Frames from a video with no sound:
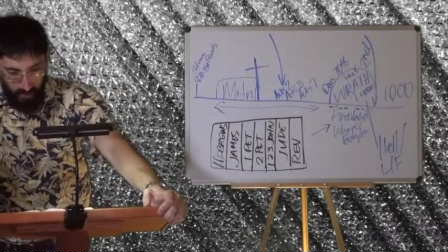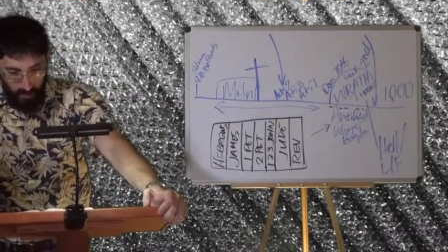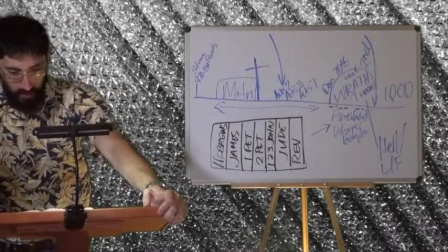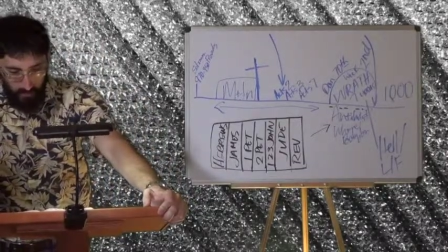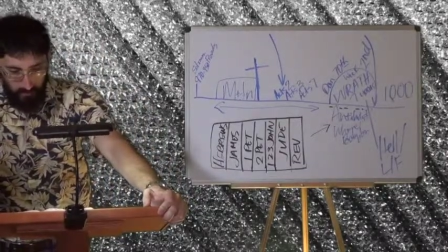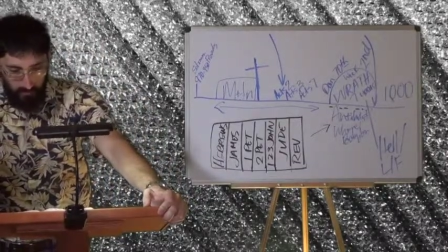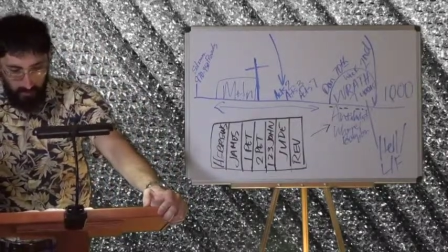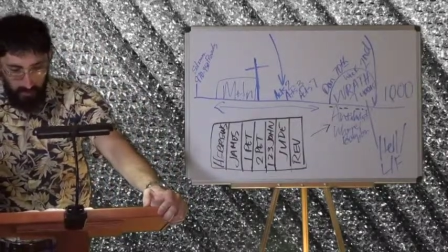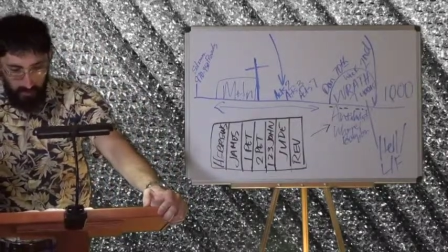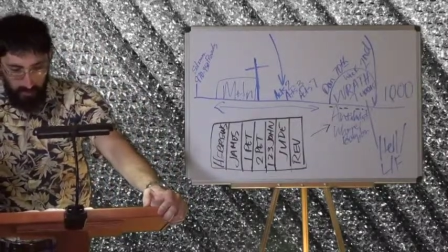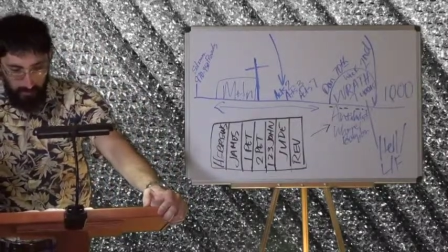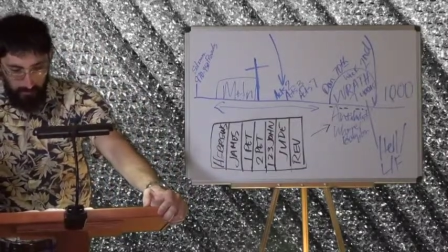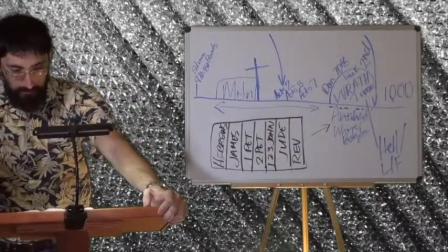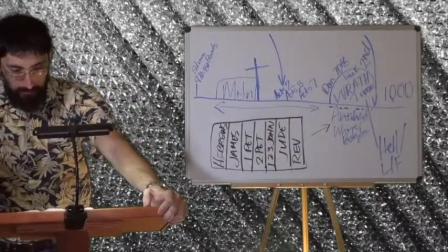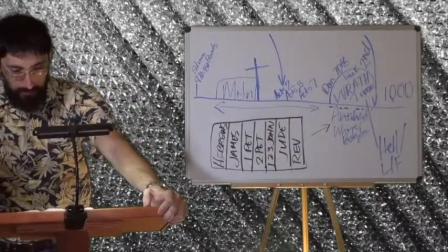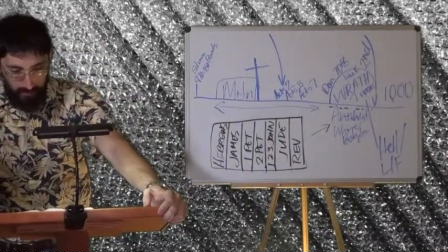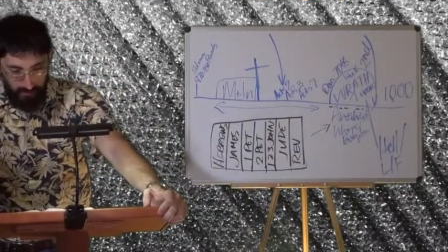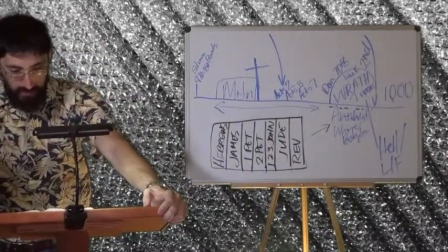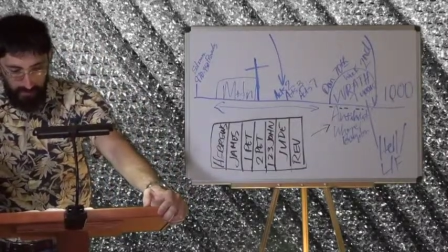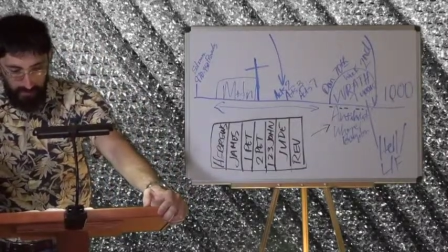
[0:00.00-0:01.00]
For her
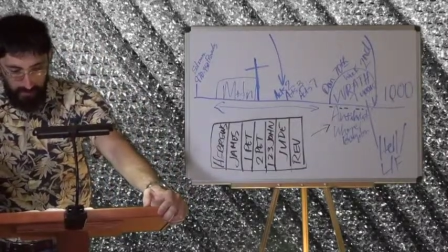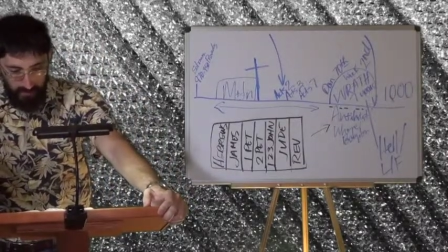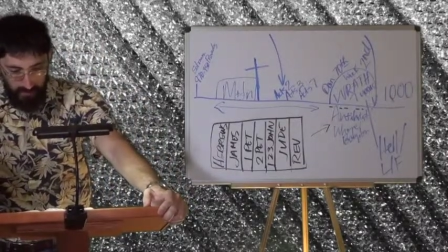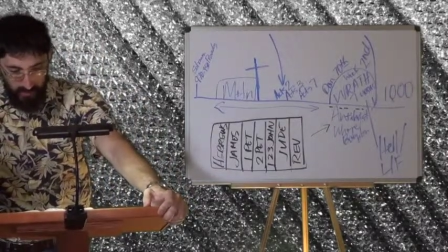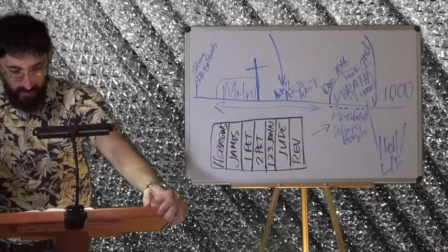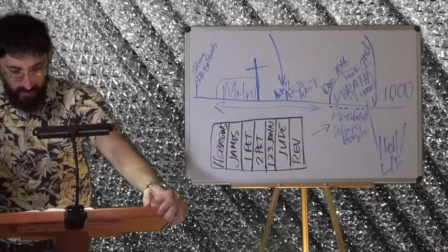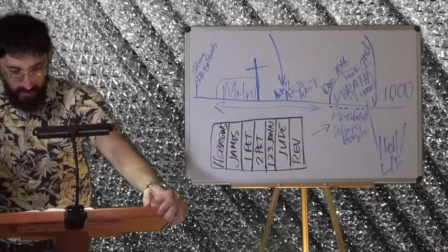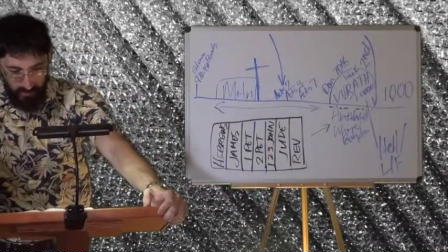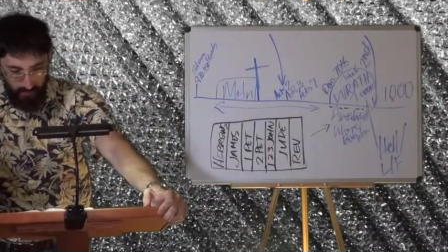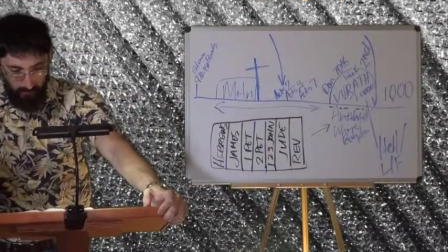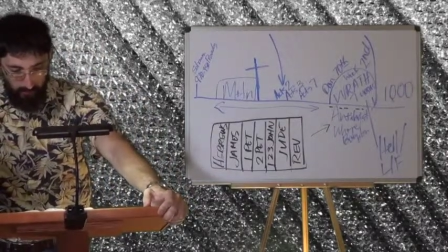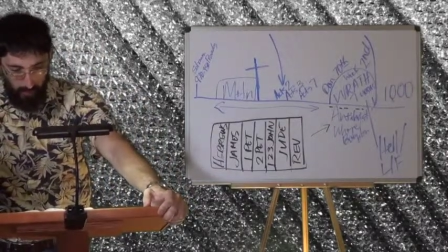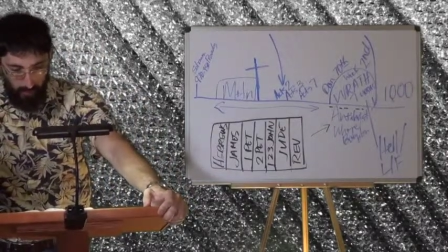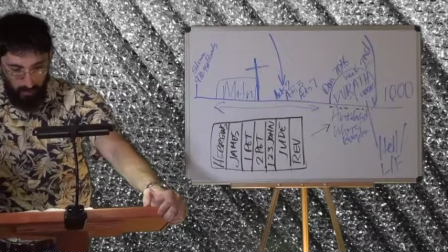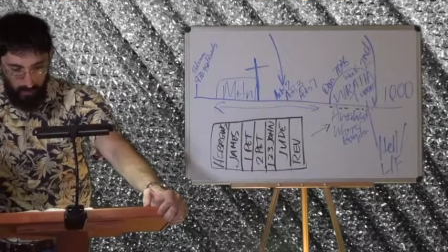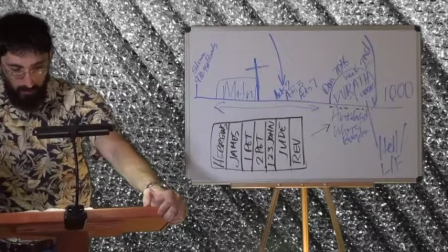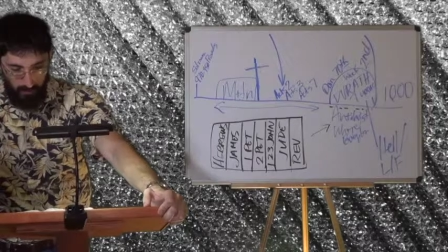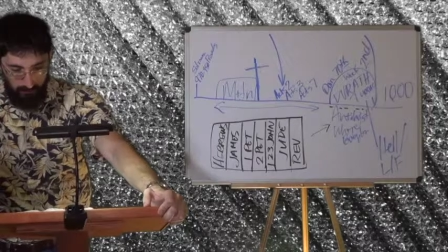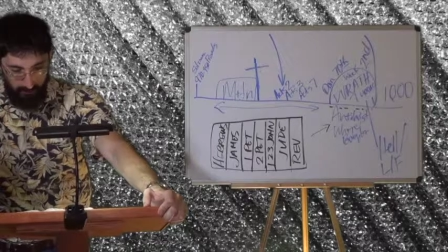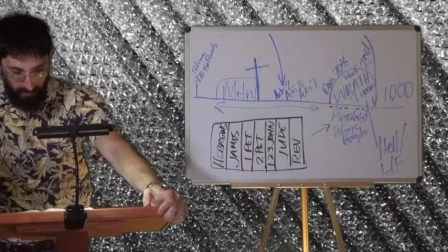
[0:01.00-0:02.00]
price is
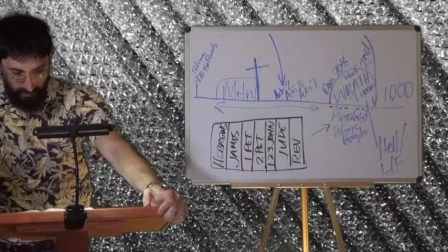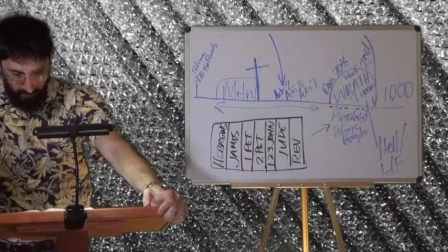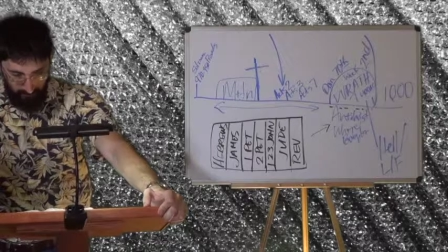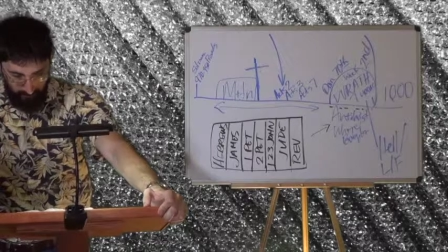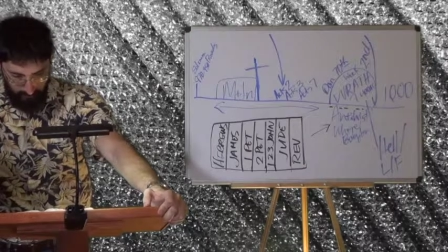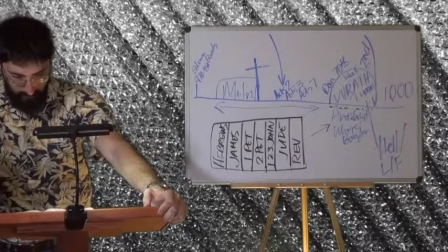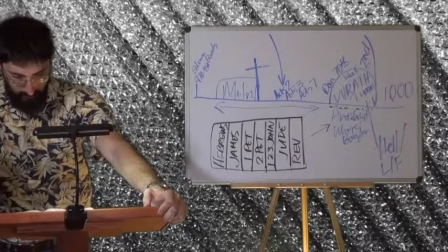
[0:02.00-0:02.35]
far above